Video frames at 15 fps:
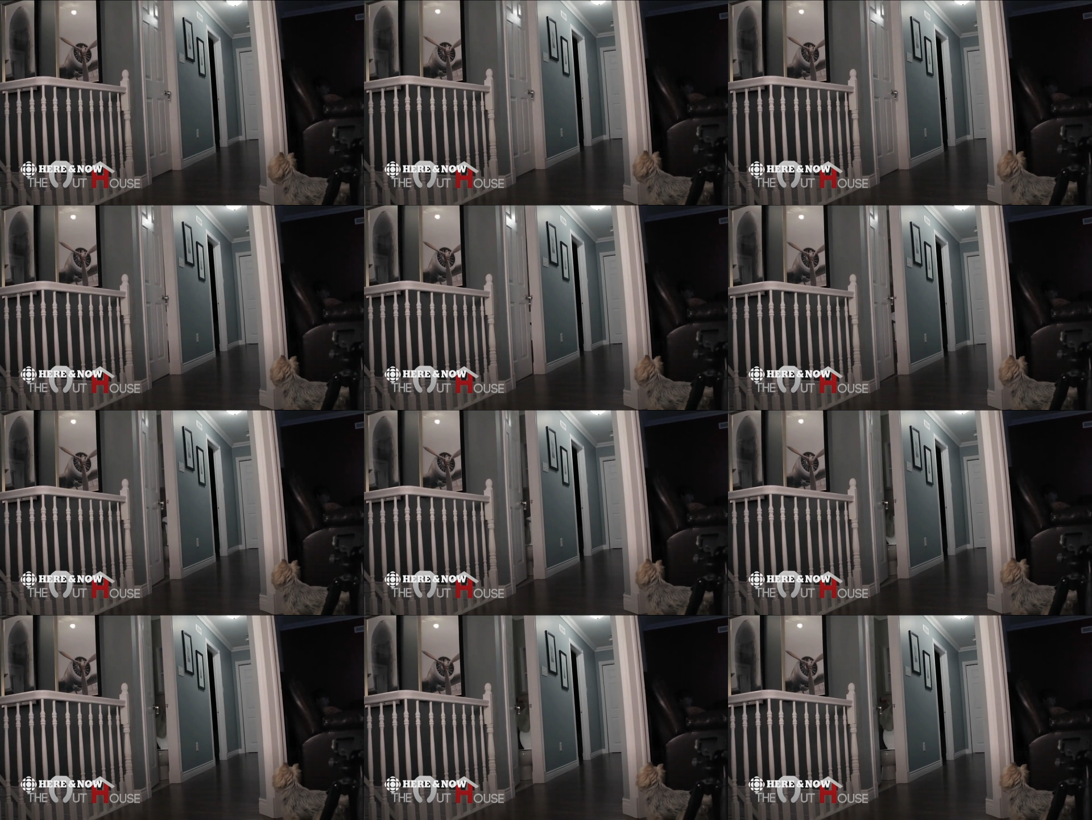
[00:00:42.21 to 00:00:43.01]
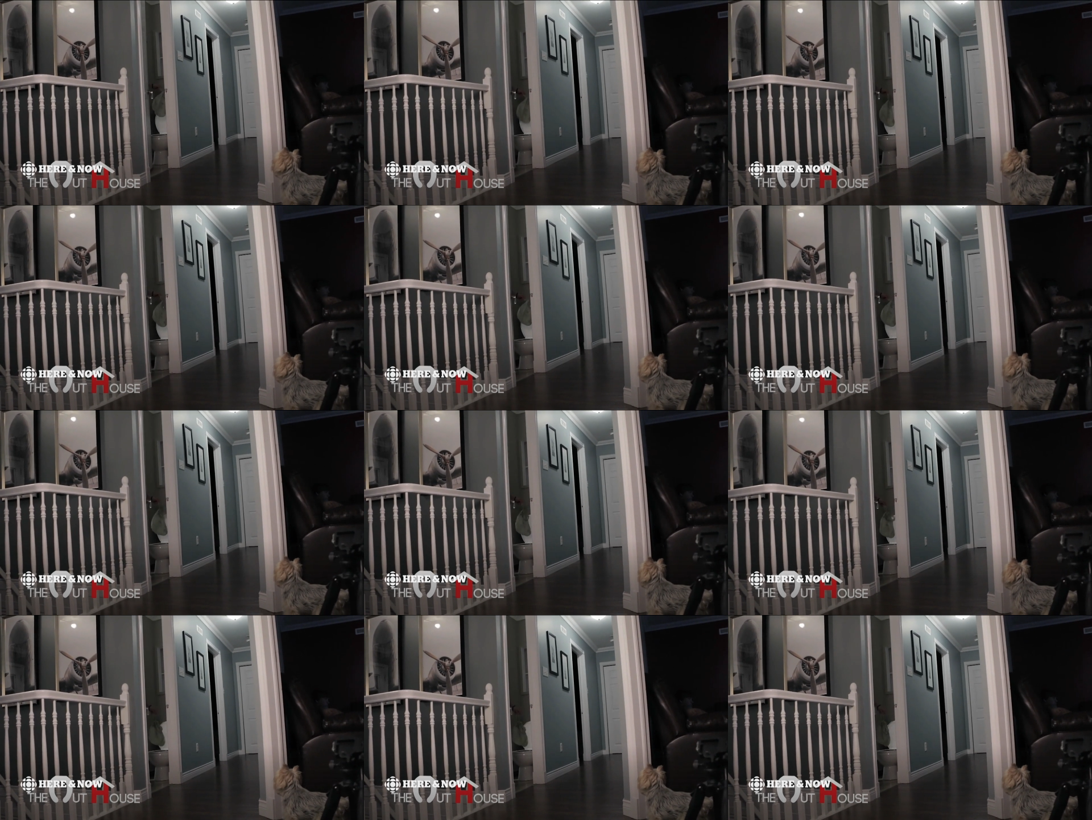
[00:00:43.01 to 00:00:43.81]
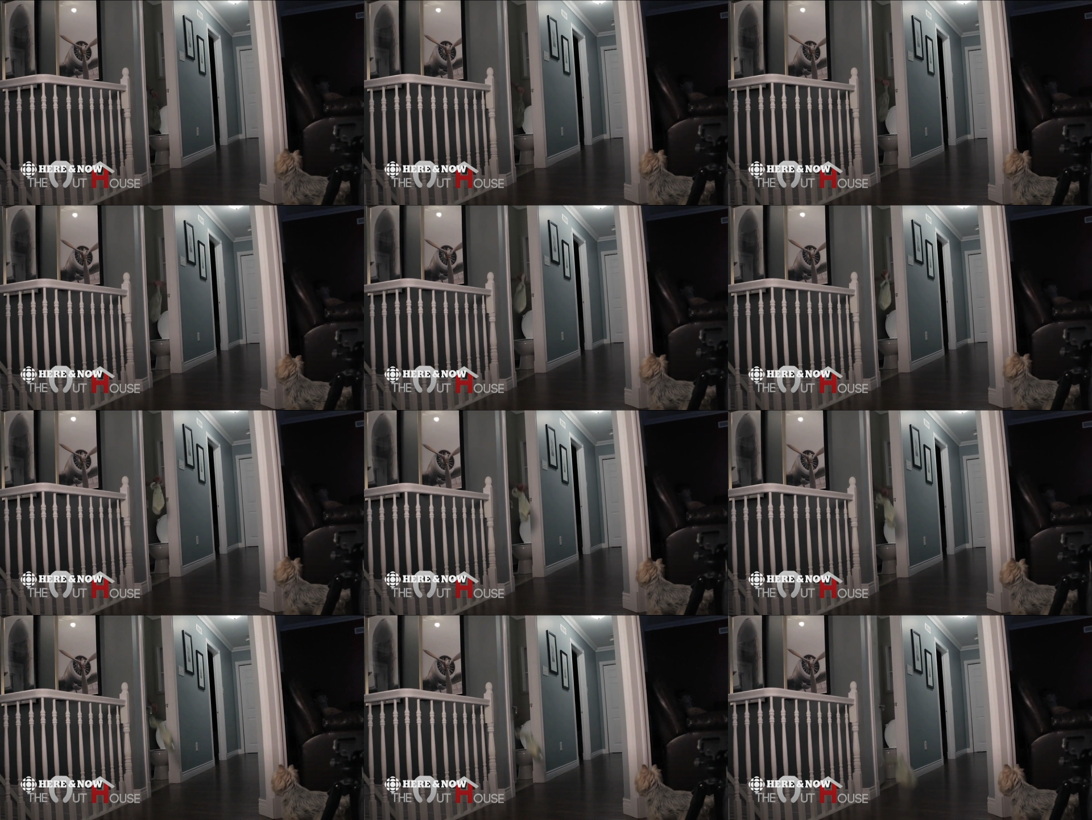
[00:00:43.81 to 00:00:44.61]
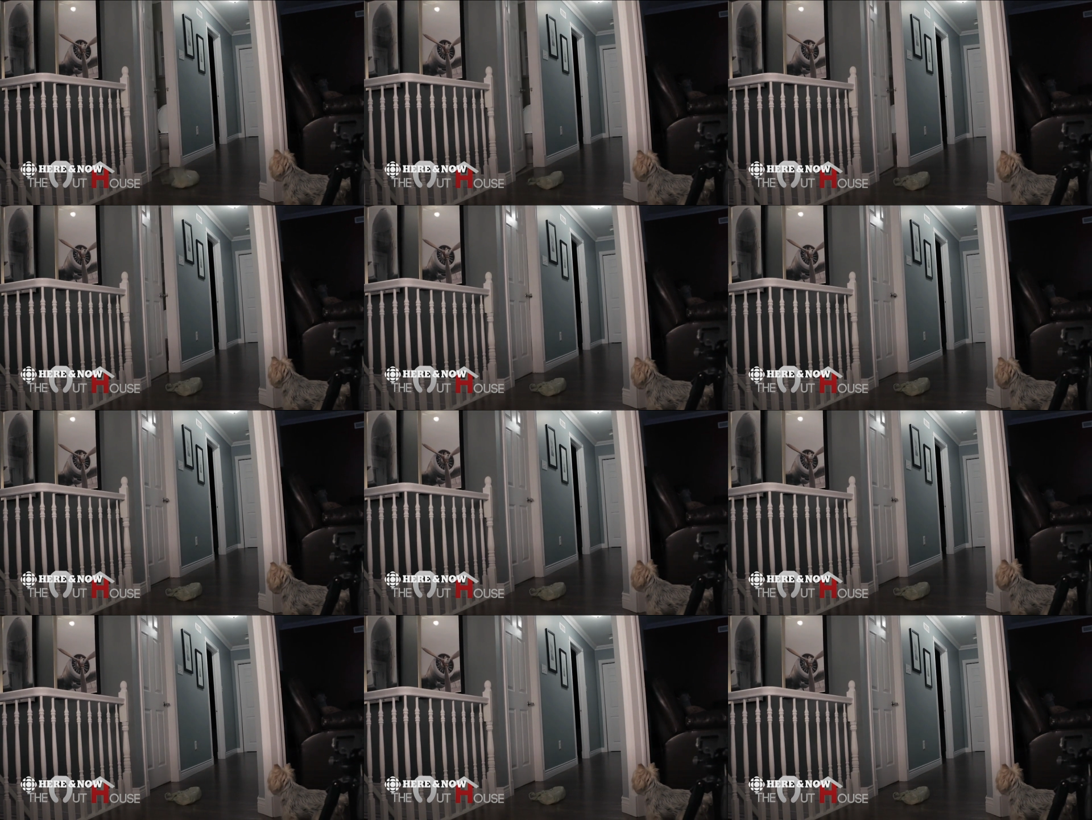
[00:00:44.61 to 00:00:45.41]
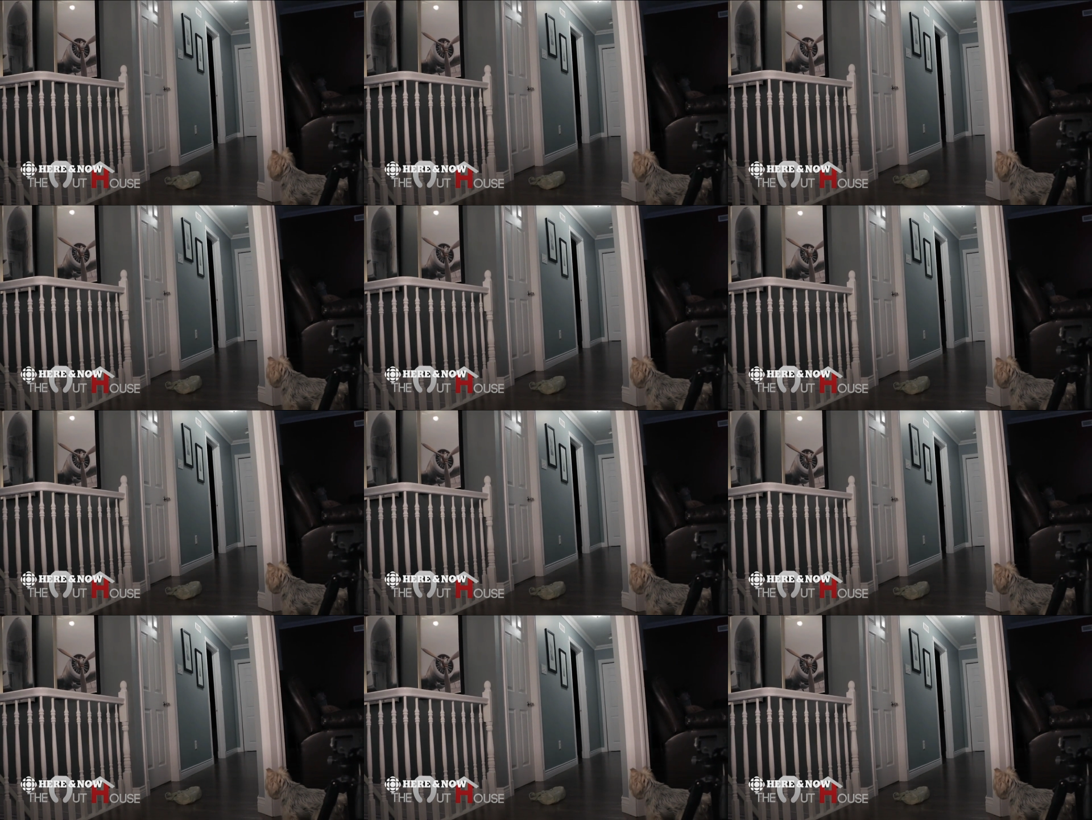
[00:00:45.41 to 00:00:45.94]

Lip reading: Nobody's mouth can be seen.